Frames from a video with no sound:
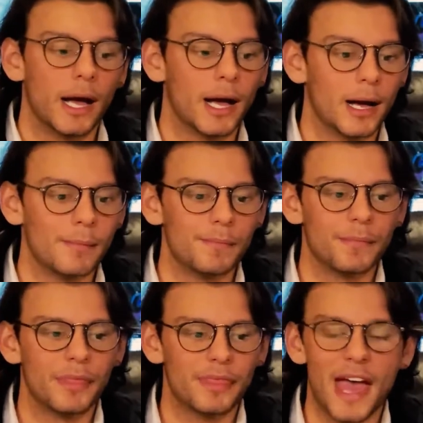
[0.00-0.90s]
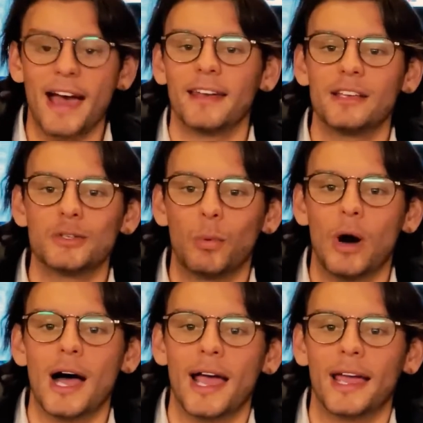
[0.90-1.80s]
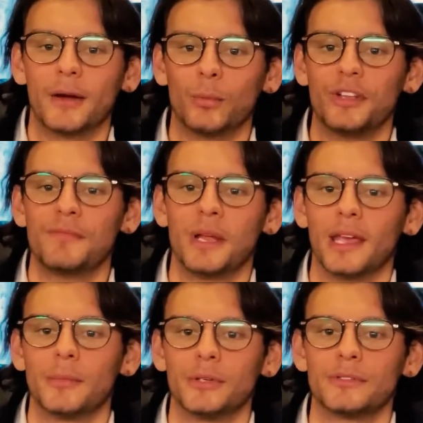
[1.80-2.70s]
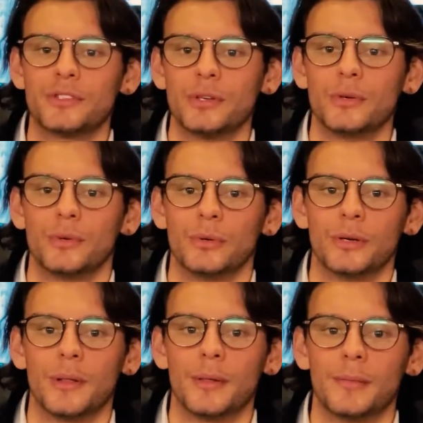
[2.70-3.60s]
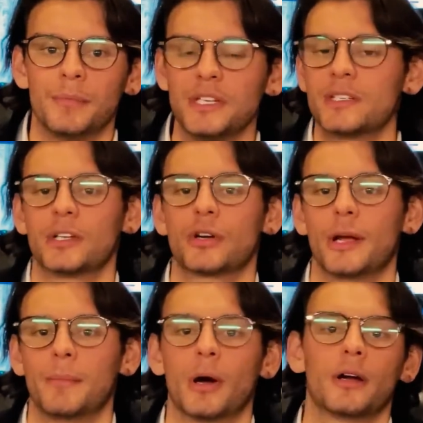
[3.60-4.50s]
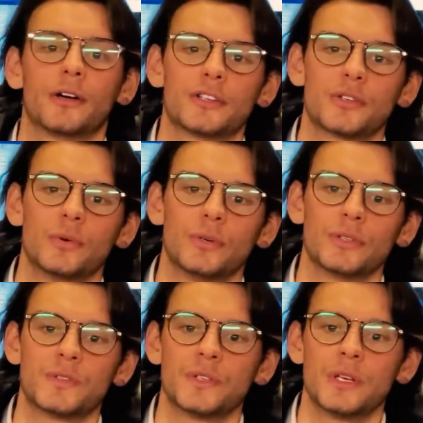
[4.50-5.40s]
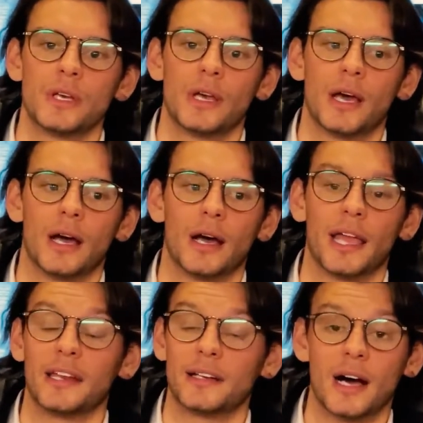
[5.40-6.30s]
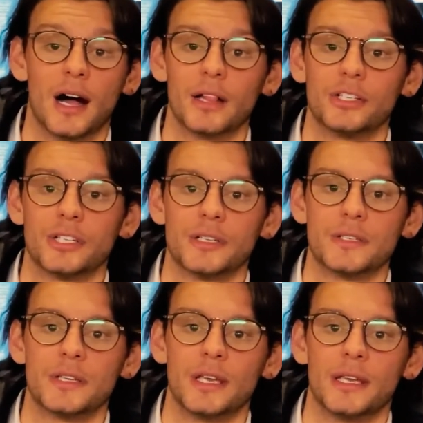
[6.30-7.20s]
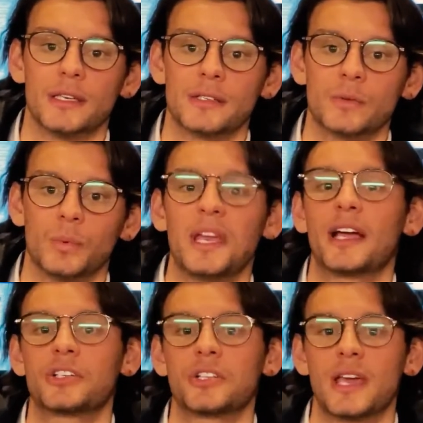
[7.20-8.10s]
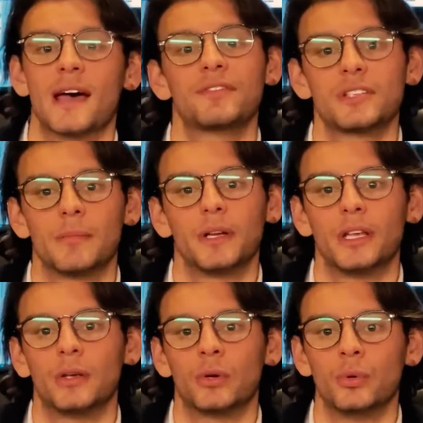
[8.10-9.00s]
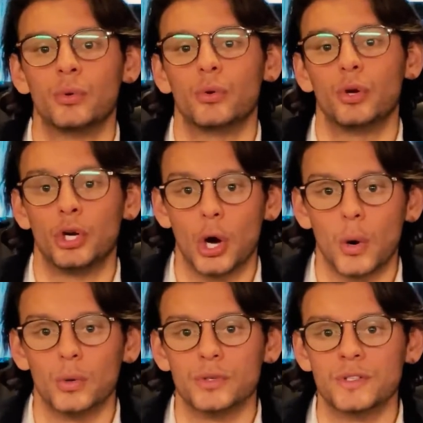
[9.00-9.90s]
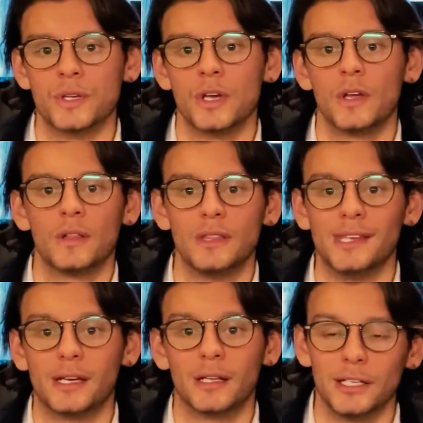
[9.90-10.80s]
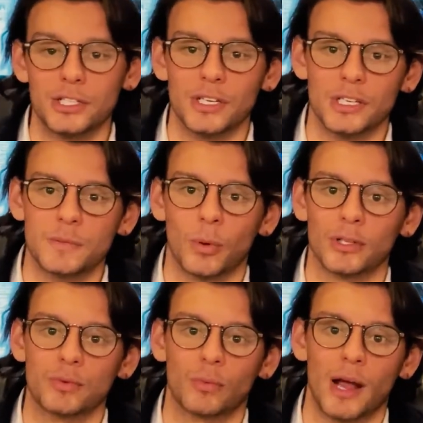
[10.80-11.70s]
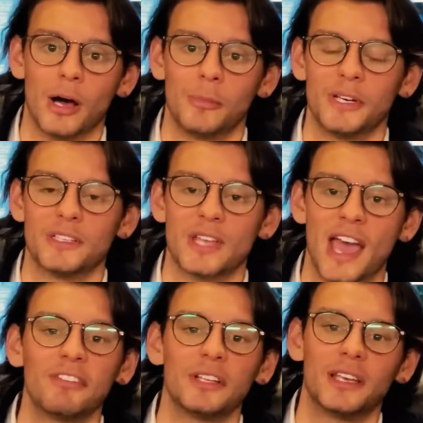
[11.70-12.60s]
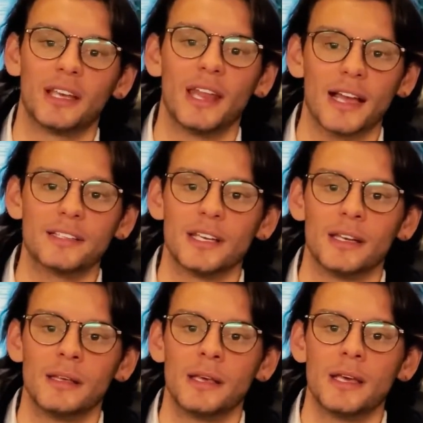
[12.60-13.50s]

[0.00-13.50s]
um, that is why we've been able to be such a great partner to schools uh, and colleges is we actually have somebody who knows the collegiate esports realm and is heavily connected